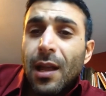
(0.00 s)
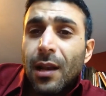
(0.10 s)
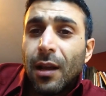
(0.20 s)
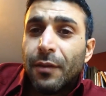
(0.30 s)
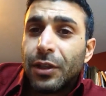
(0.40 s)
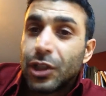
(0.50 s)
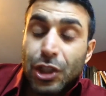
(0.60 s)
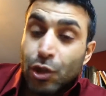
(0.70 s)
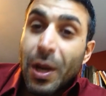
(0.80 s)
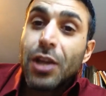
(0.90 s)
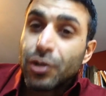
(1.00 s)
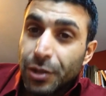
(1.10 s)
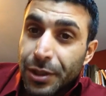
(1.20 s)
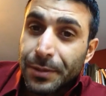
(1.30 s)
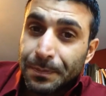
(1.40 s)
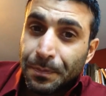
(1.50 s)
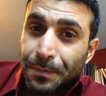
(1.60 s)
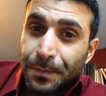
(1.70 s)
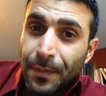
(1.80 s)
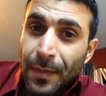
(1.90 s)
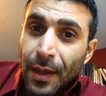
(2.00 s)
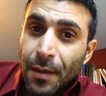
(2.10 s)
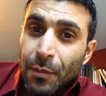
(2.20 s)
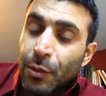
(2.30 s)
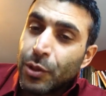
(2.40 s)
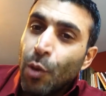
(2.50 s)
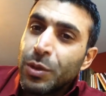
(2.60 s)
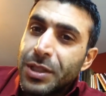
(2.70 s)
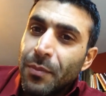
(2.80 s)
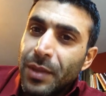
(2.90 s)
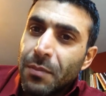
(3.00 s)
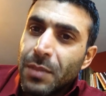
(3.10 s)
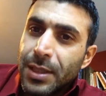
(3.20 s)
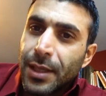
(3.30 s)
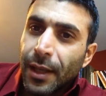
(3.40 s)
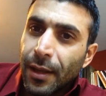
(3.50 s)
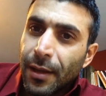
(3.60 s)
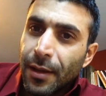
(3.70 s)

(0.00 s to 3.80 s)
loving just strangers. But there was always something missing.